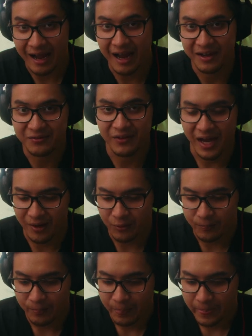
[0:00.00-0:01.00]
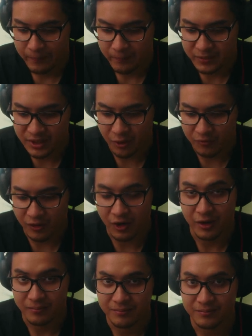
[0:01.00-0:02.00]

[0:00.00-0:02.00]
I found so far.